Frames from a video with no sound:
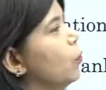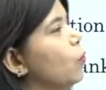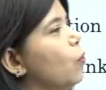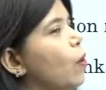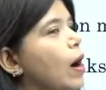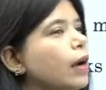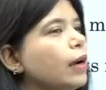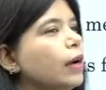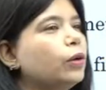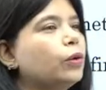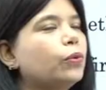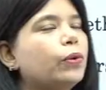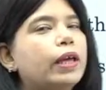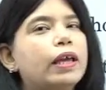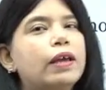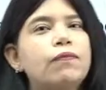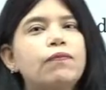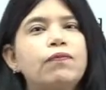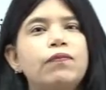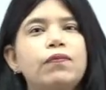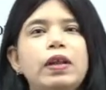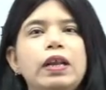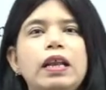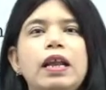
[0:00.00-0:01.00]
are doing
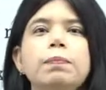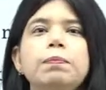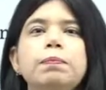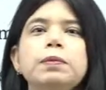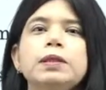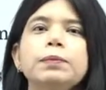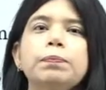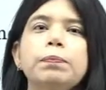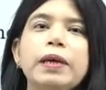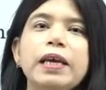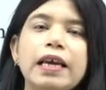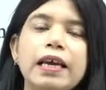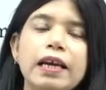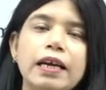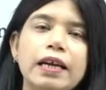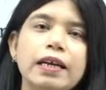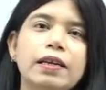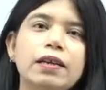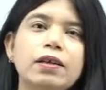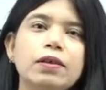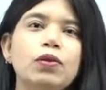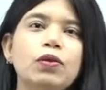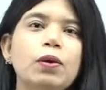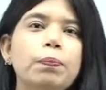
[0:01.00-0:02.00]
fill-ups, be
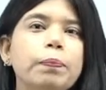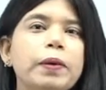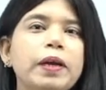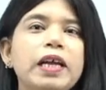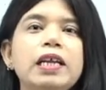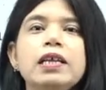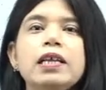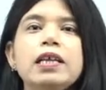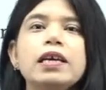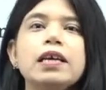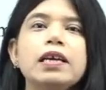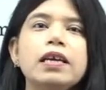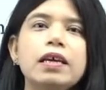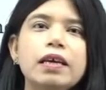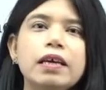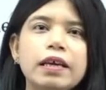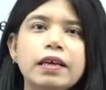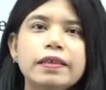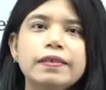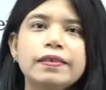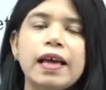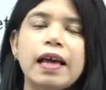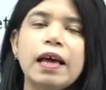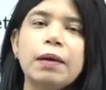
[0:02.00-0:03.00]
it the PTE
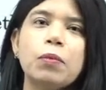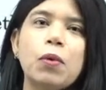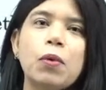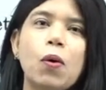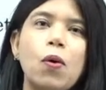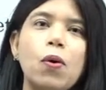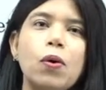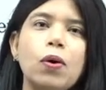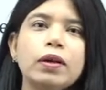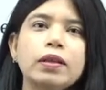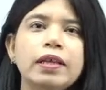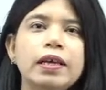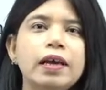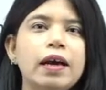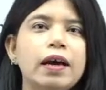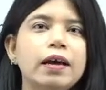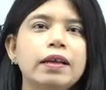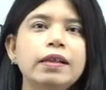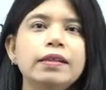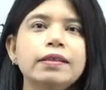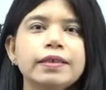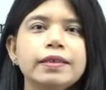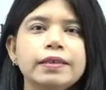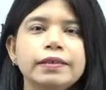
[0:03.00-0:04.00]
exam or the
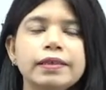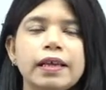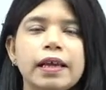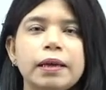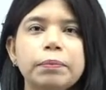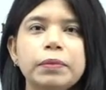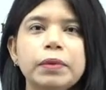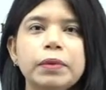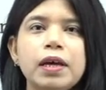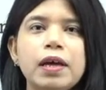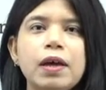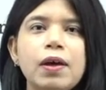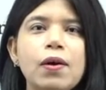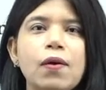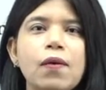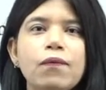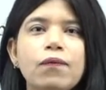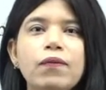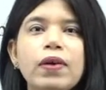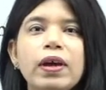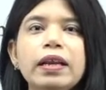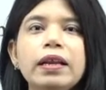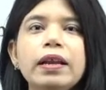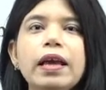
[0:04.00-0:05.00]
IELTS exam.
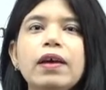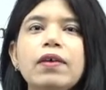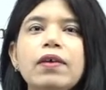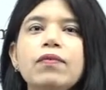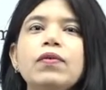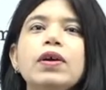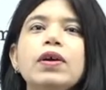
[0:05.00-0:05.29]
Whenever